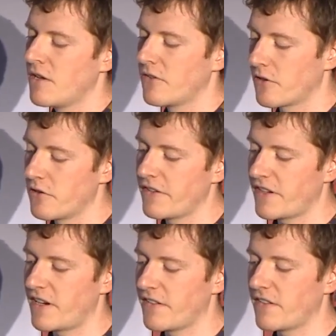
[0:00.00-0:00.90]
So current
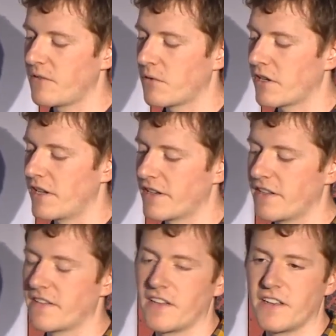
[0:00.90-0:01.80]
status is we're
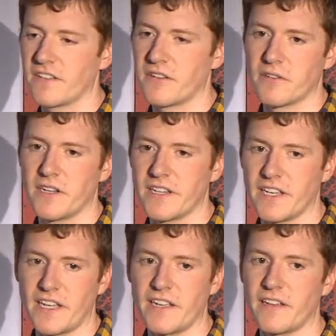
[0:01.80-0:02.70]
collecting sightings under
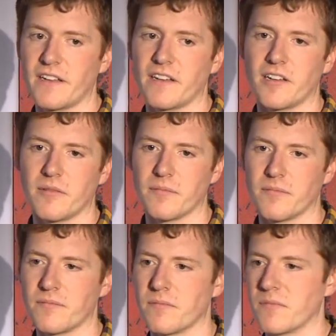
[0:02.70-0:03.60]
NDA.
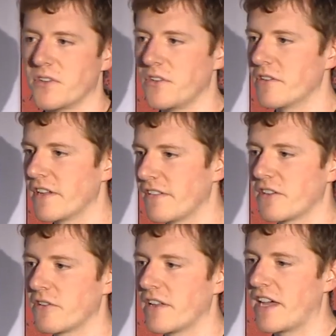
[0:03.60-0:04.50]
Um, you don't
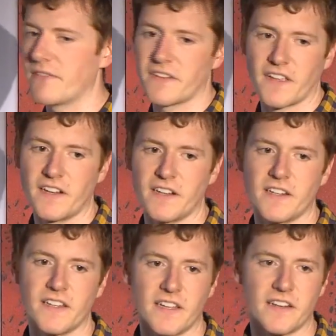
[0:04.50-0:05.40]
necessarily have to sign an
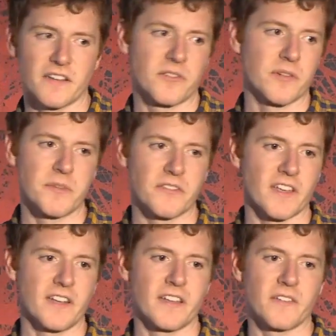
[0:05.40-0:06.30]
NDA to contribute
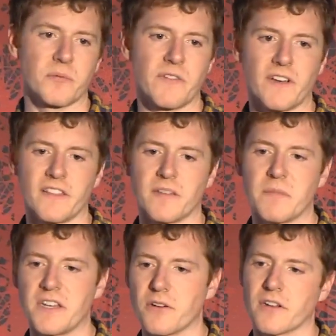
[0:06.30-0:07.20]
sightings. We find that
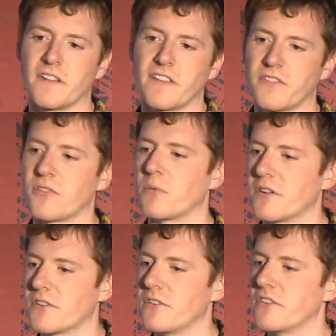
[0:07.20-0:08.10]
many organizations
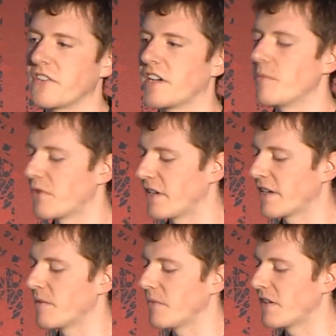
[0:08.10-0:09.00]
want to just to help
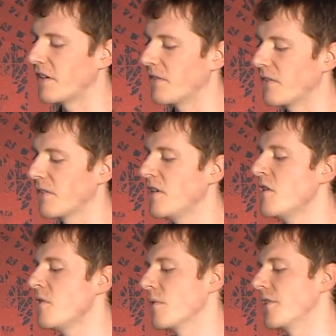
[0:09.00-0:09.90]
protect themselves
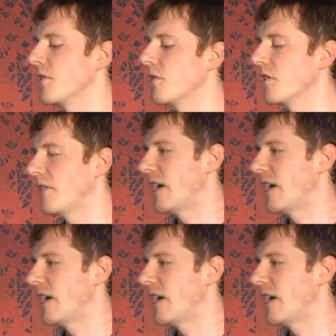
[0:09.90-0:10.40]
with the goal of